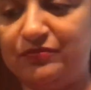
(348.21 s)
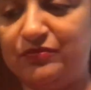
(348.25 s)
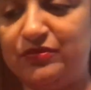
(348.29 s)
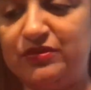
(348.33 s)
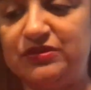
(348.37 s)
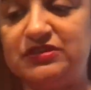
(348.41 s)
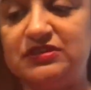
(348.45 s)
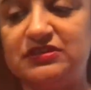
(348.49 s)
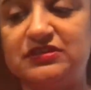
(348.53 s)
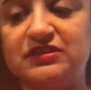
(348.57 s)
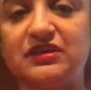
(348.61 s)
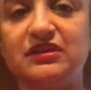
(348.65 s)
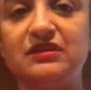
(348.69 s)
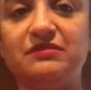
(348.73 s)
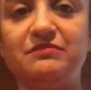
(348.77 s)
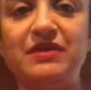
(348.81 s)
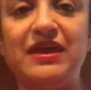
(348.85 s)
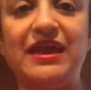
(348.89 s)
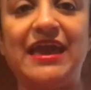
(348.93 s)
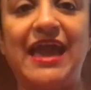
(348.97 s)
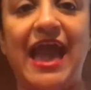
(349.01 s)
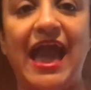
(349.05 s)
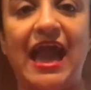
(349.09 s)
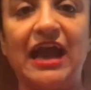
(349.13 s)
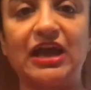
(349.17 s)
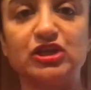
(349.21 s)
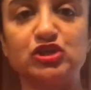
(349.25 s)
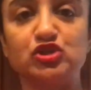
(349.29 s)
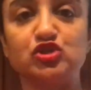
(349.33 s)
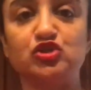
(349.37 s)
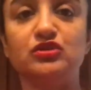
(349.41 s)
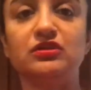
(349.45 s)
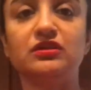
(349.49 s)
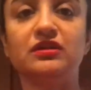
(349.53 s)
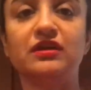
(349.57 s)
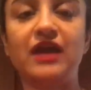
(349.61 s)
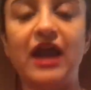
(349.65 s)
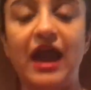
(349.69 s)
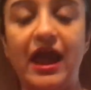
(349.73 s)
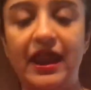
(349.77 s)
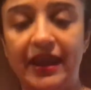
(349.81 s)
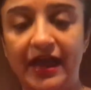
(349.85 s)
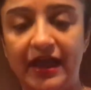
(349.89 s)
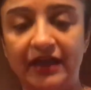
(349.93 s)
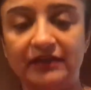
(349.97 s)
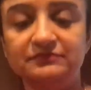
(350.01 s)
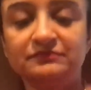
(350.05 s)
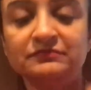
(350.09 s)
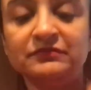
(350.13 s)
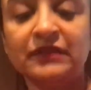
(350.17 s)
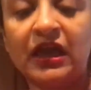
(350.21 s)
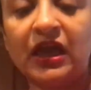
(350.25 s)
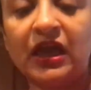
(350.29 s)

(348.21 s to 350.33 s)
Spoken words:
and we're just gonna make actual Kada.